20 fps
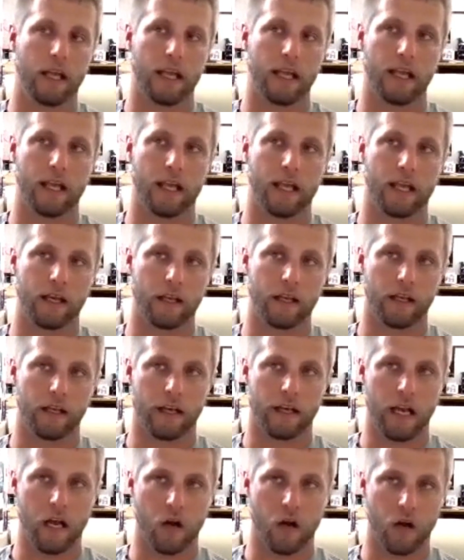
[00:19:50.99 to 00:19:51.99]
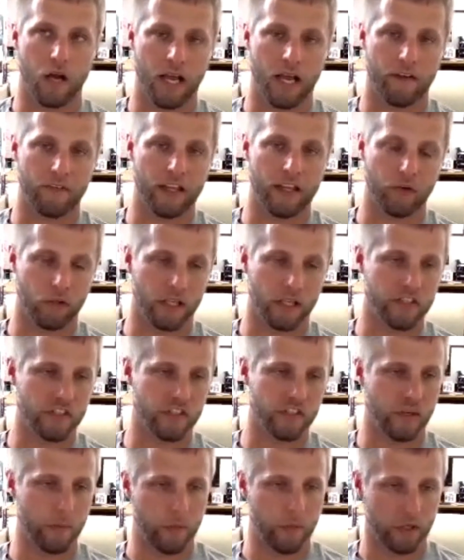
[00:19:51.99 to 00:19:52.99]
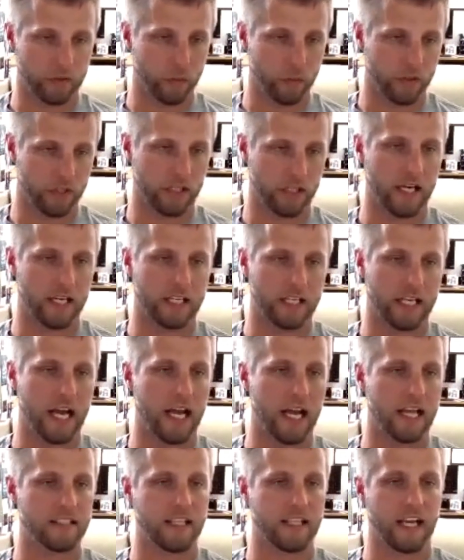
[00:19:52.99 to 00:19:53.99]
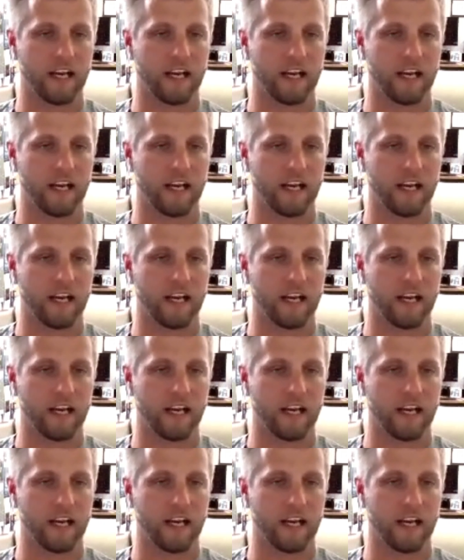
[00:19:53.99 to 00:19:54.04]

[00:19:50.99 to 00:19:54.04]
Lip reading: And now I have that relationship built with a lot of guys,